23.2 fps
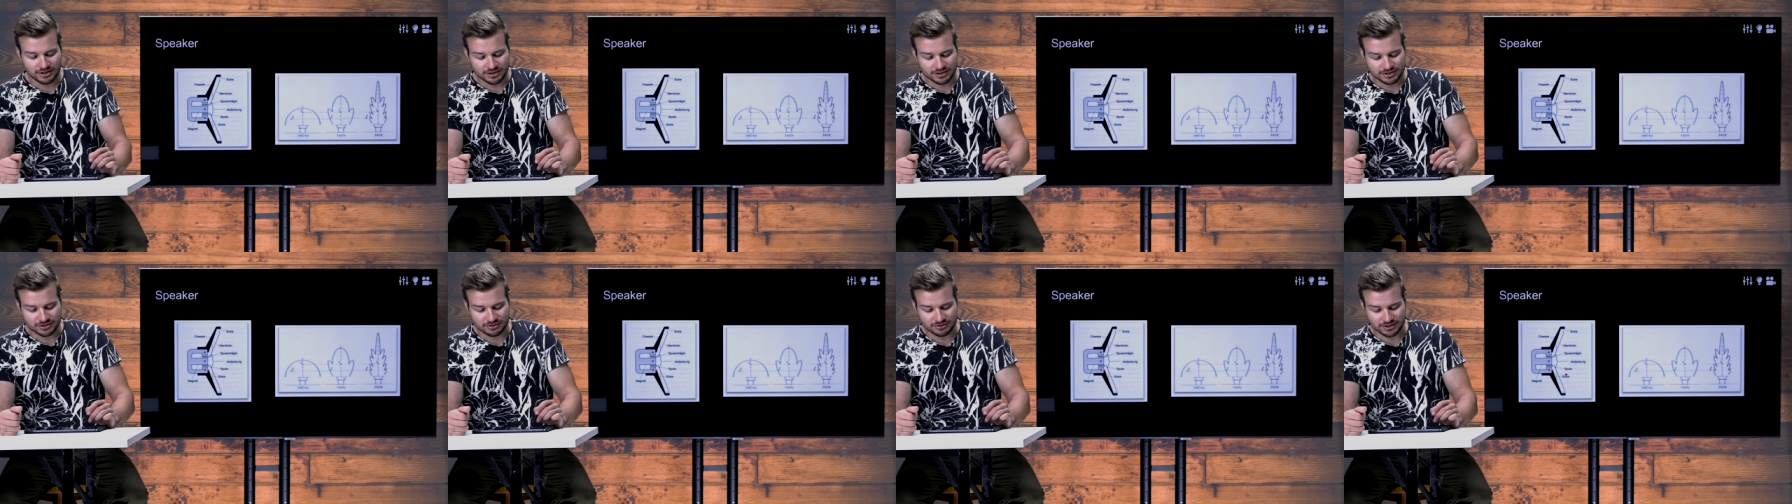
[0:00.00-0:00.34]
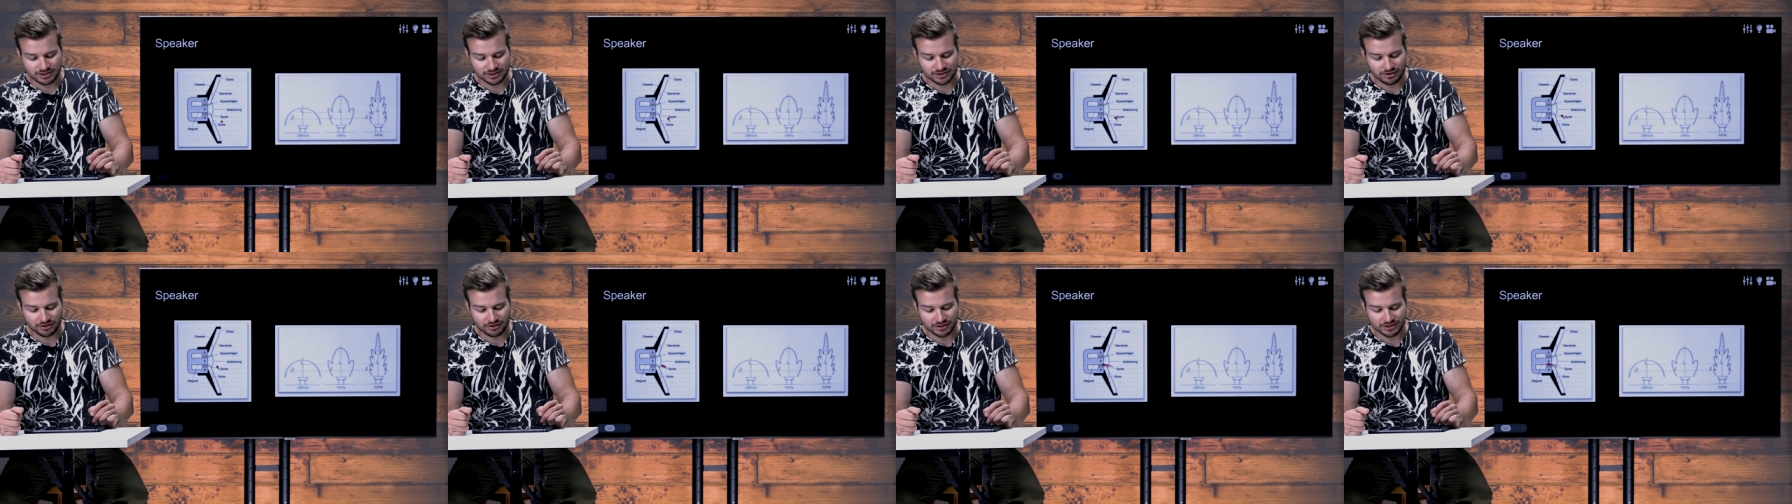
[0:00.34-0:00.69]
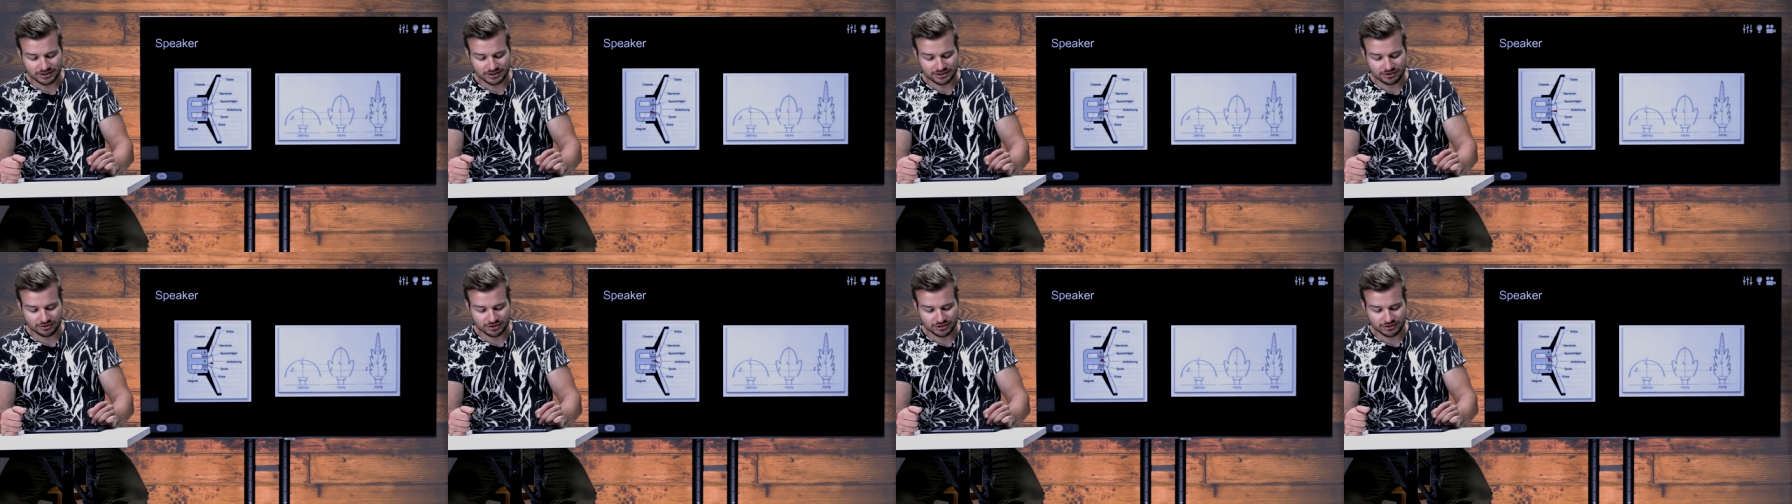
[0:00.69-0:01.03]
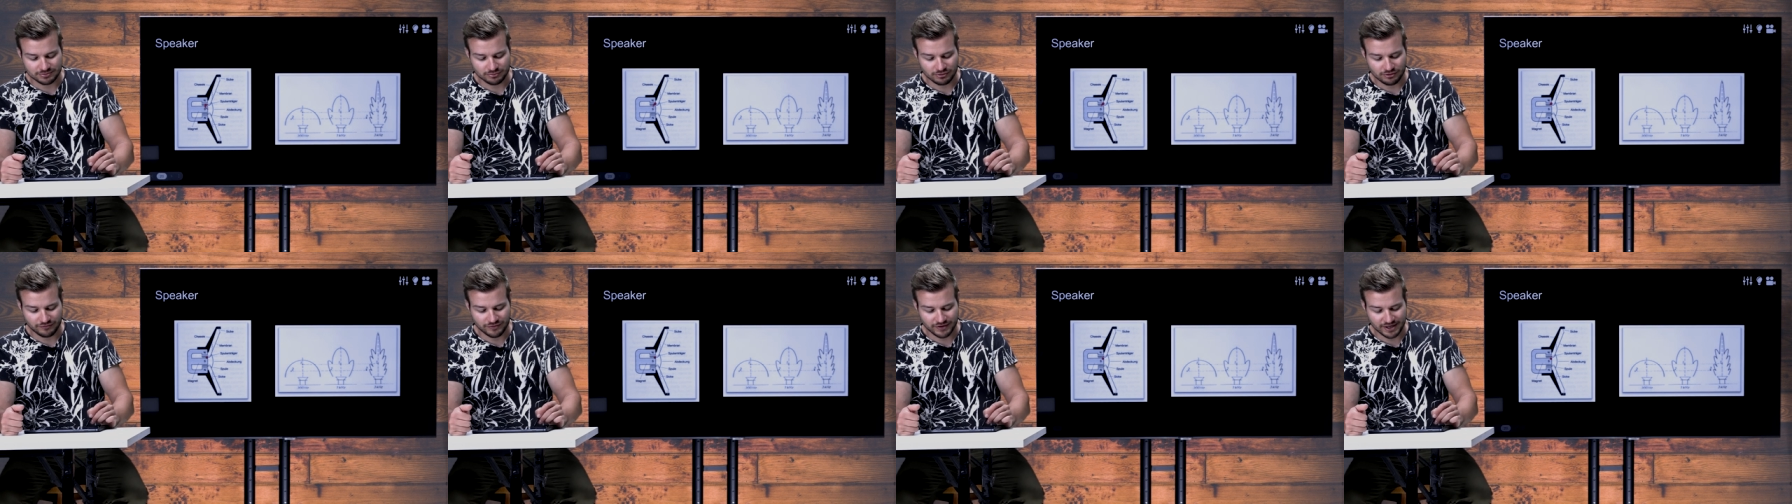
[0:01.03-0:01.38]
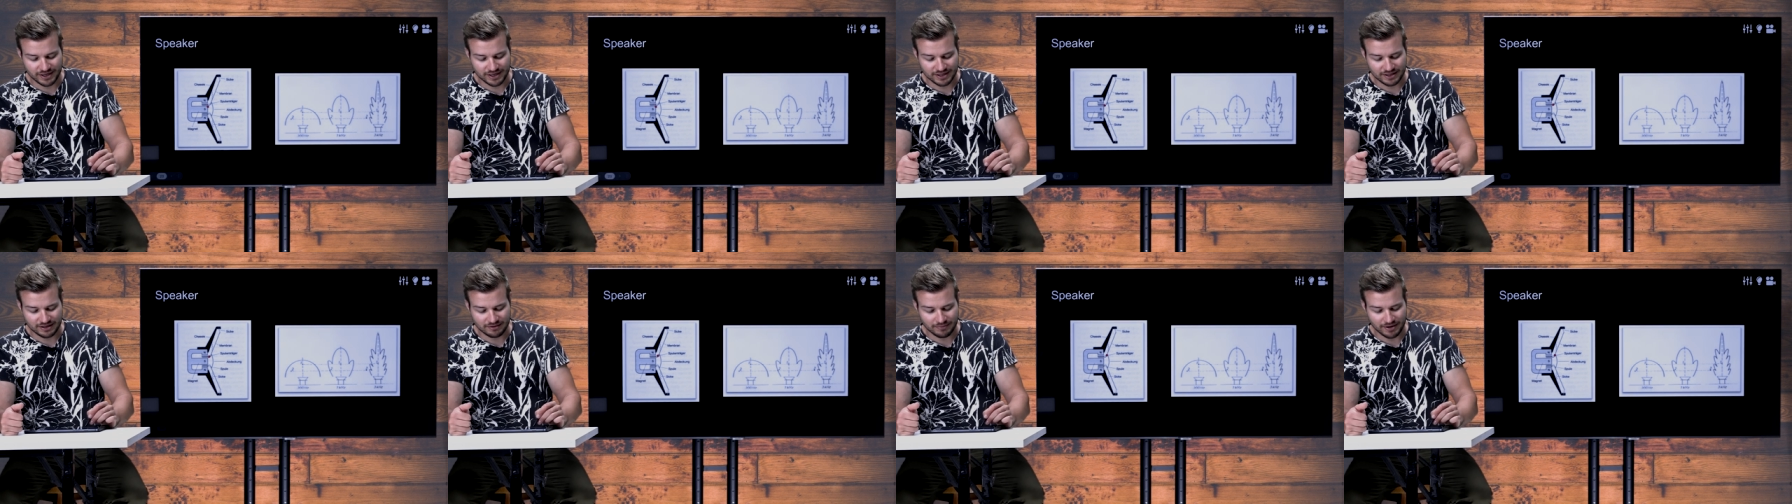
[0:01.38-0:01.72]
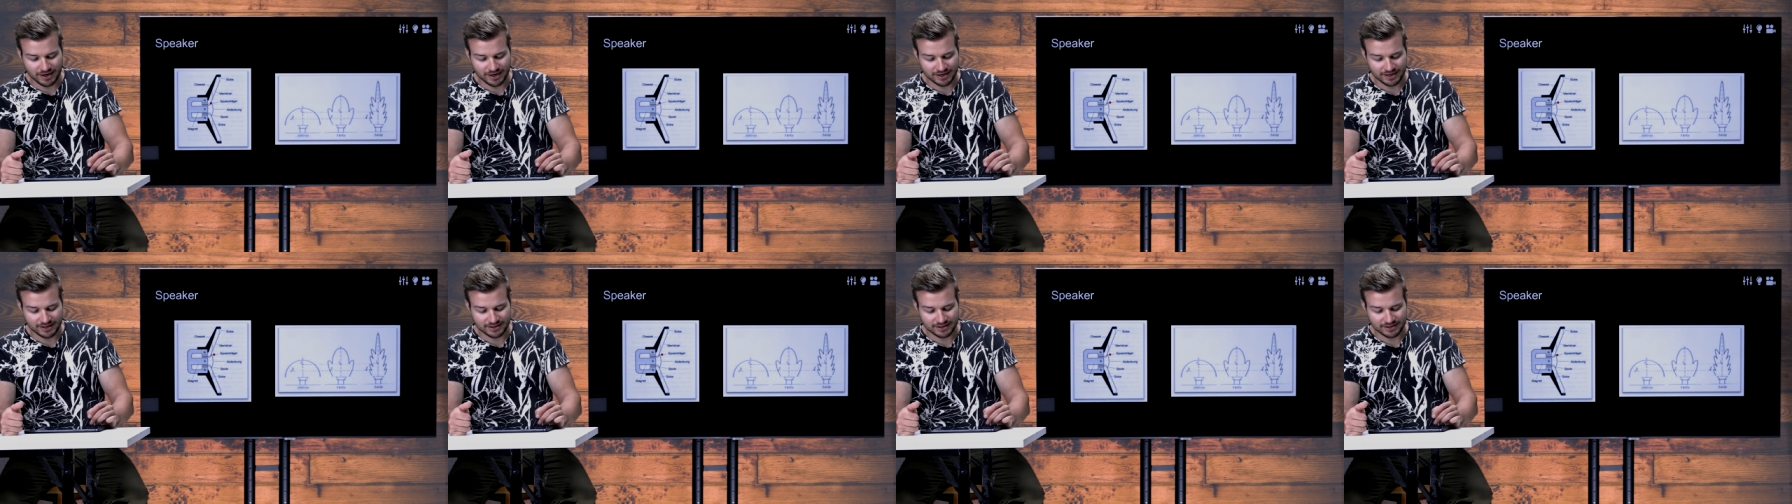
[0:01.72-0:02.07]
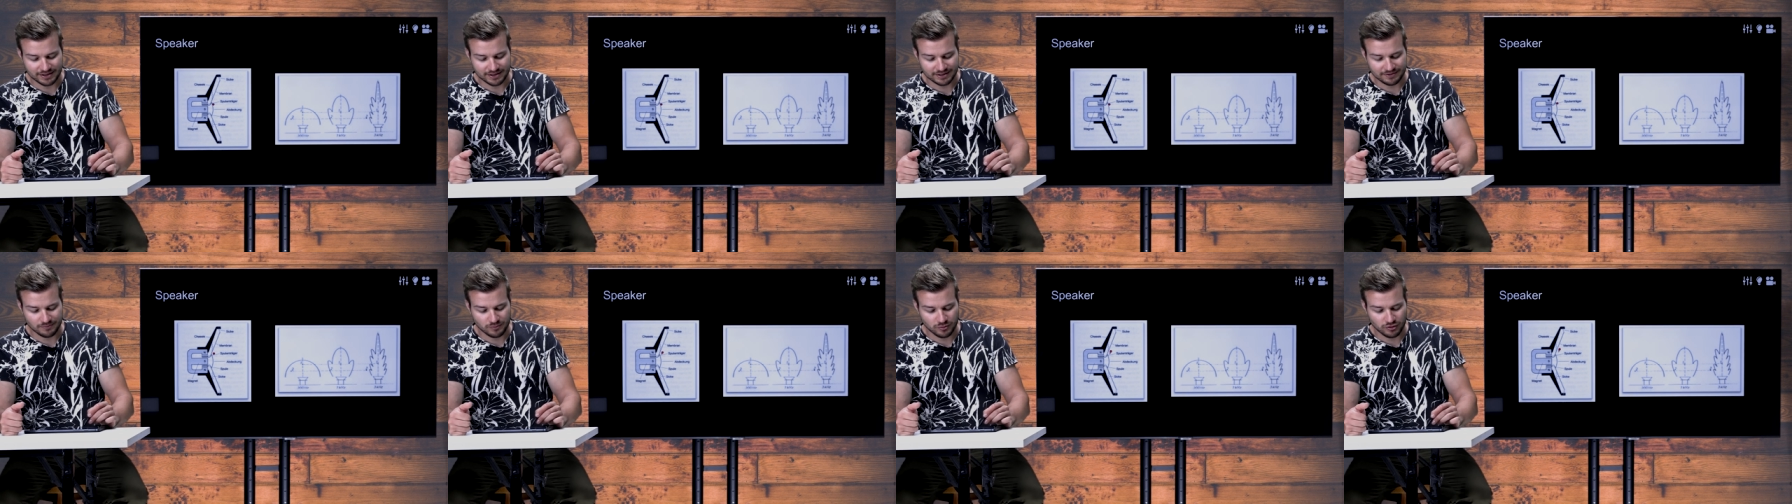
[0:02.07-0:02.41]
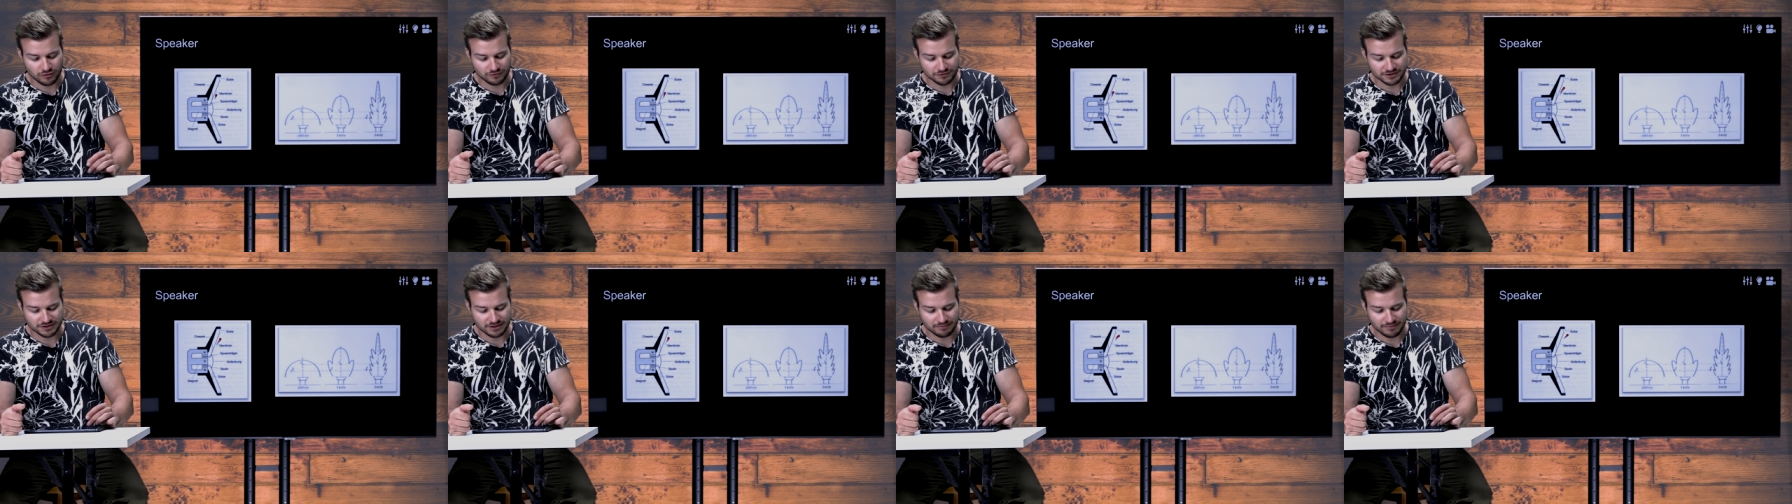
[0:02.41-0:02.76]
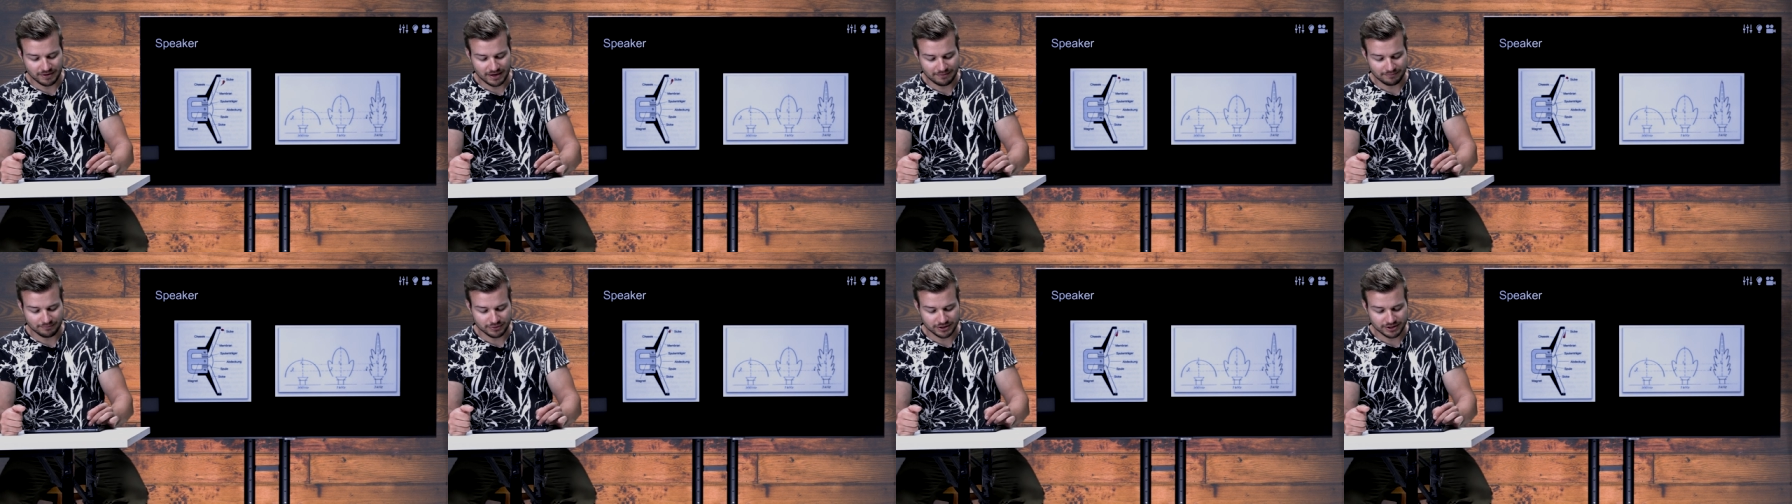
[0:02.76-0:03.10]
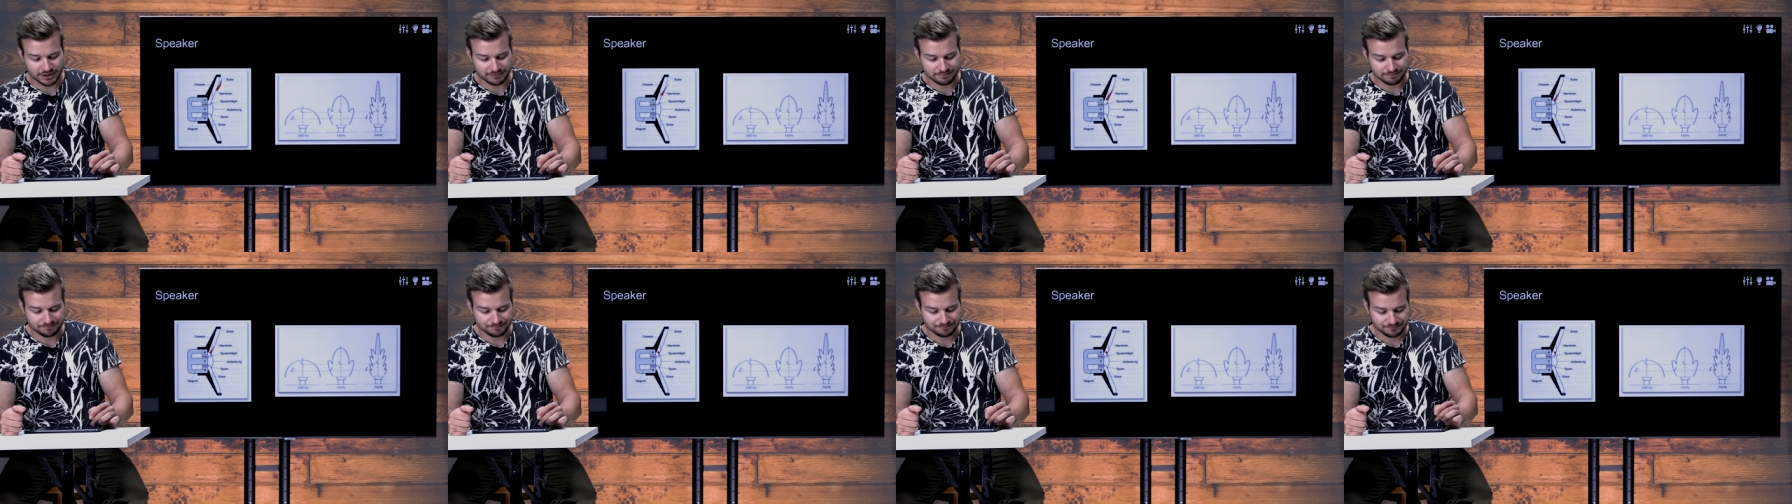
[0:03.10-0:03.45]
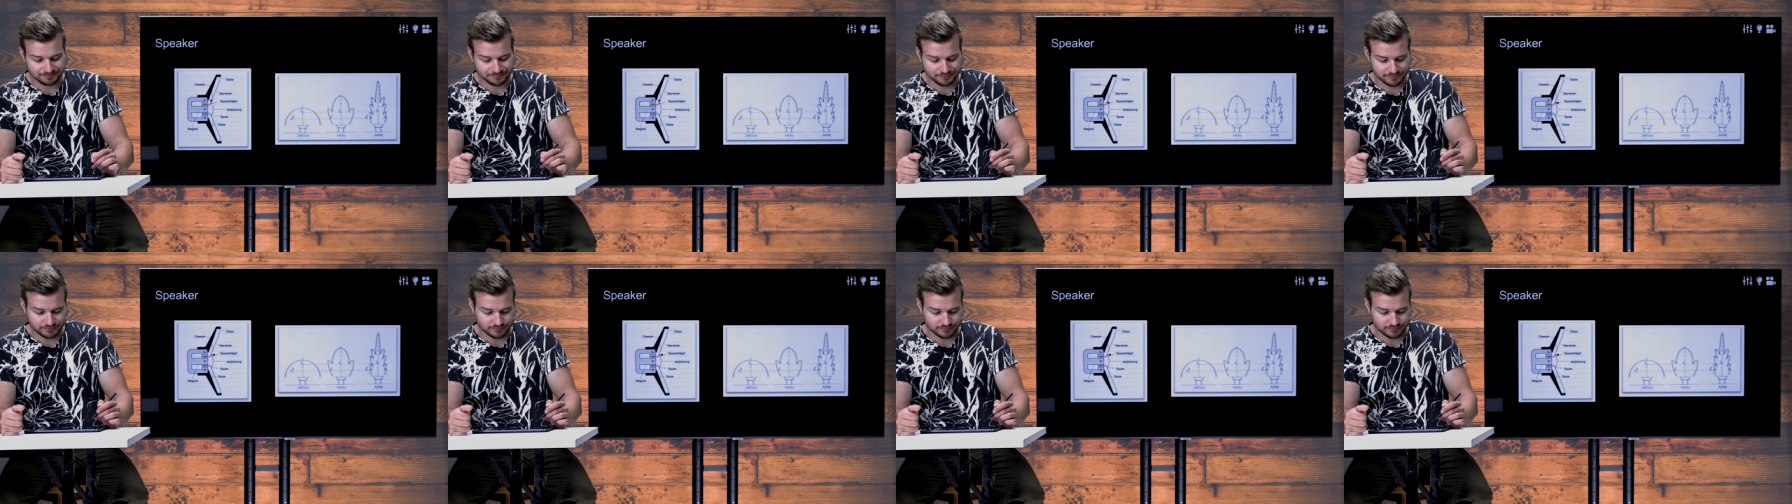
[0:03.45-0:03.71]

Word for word: so the coil starts moving in the magnet. It moves the membrane.